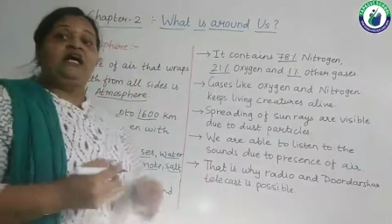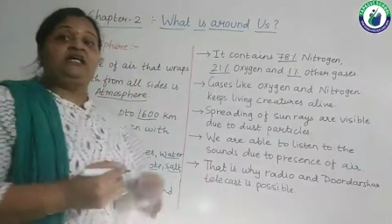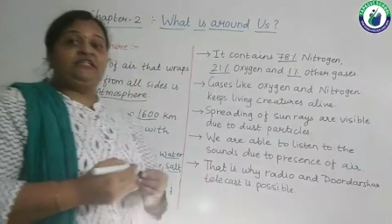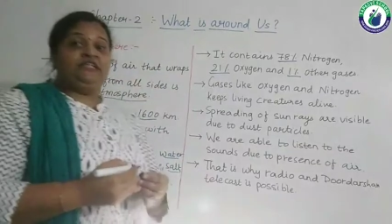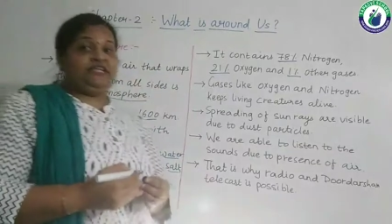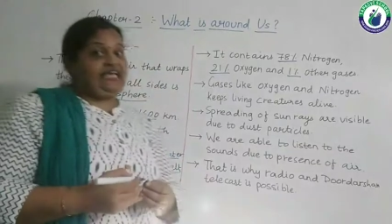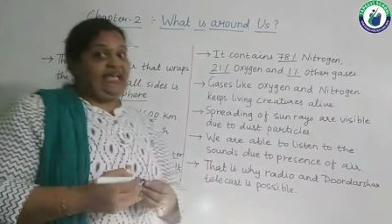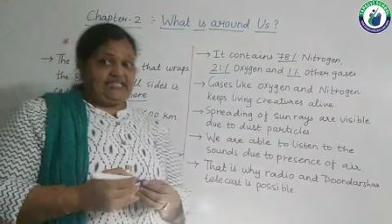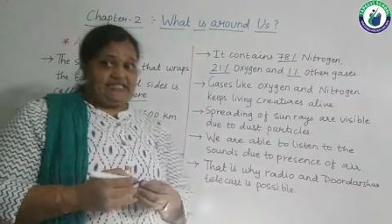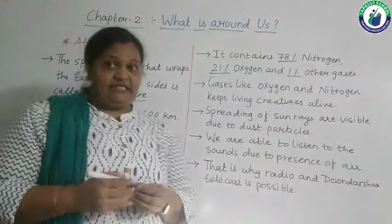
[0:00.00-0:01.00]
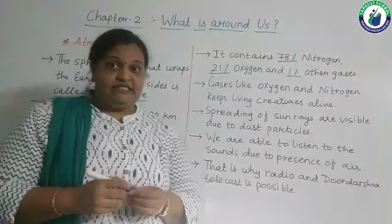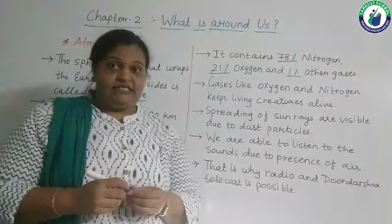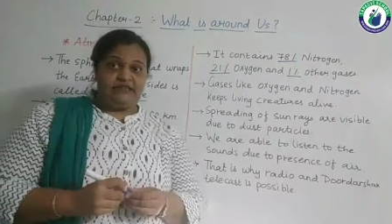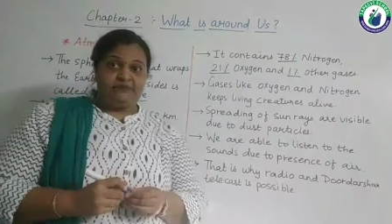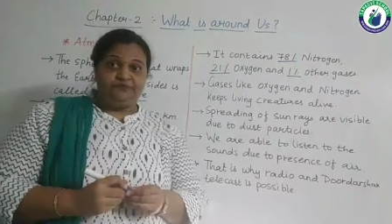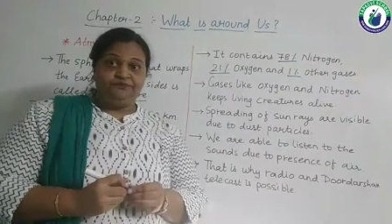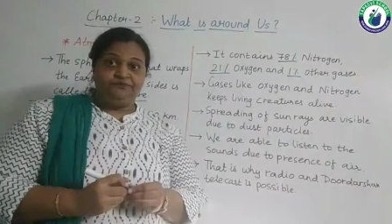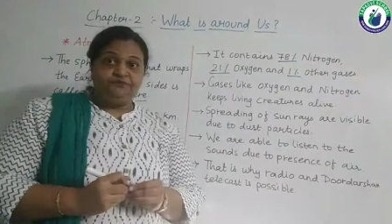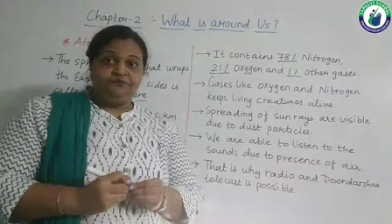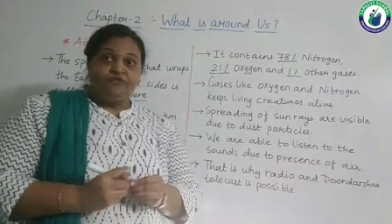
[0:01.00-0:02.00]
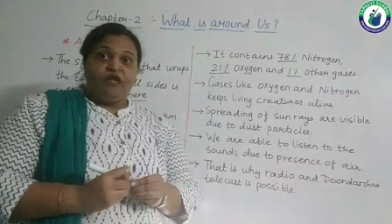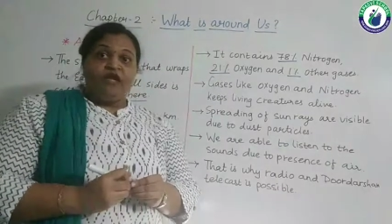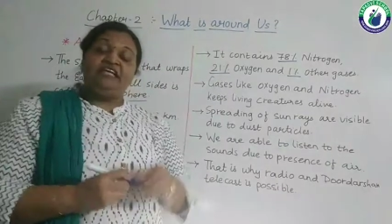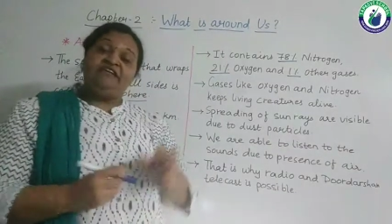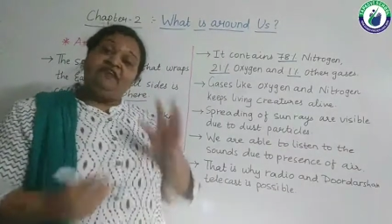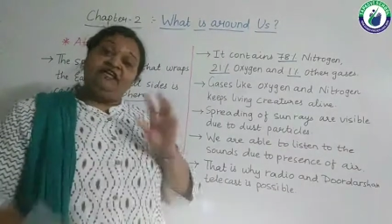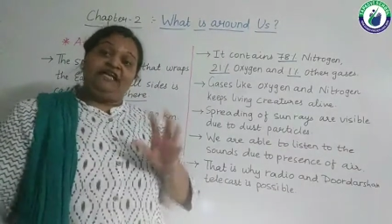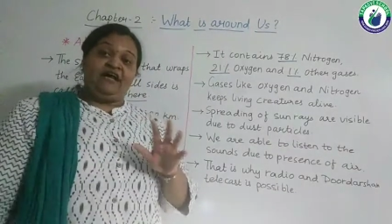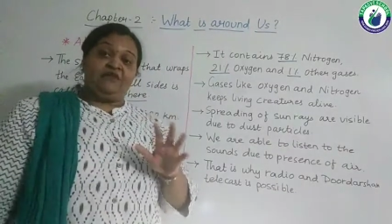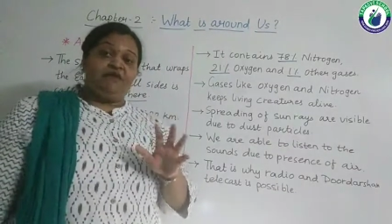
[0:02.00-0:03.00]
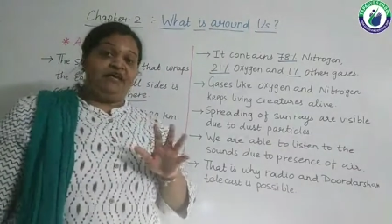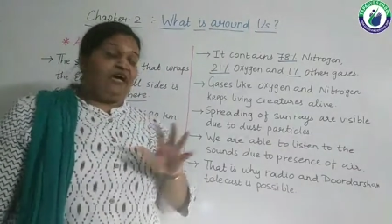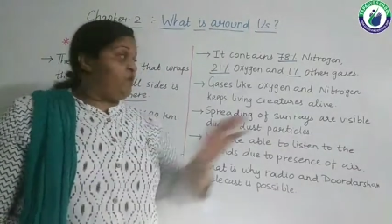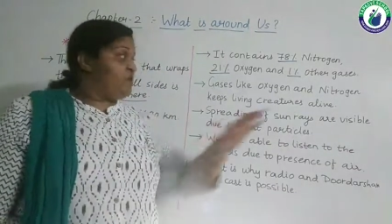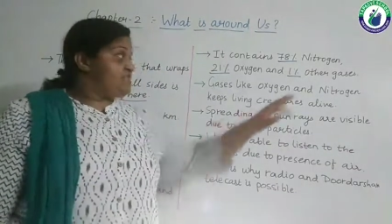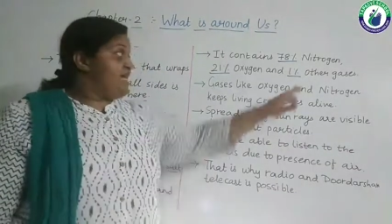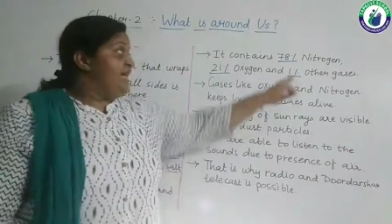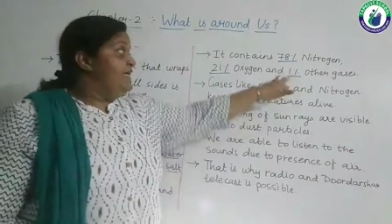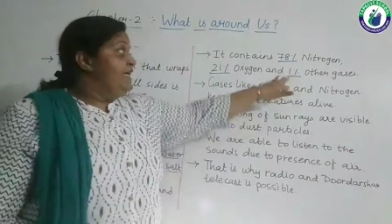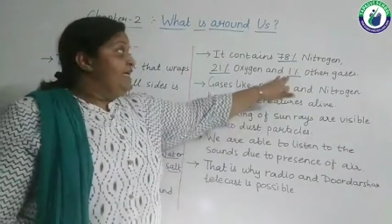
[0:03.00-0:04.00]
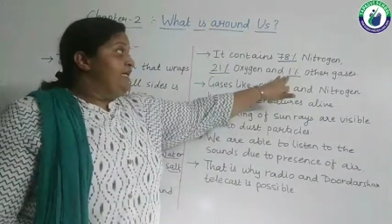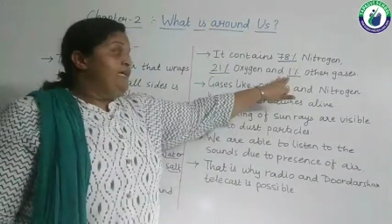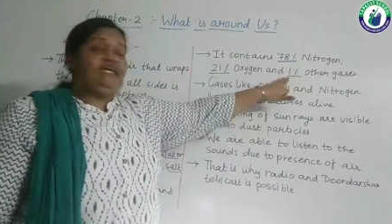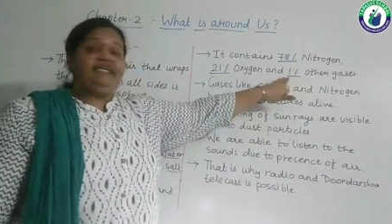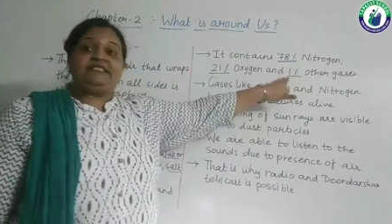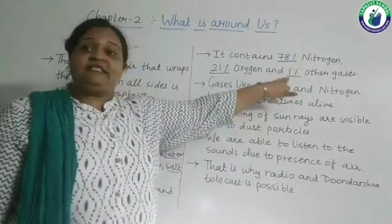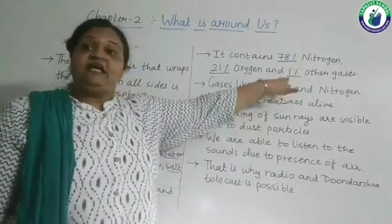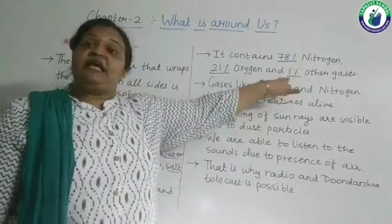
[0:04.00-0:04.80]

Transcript: other gases. Even carbon dioxide is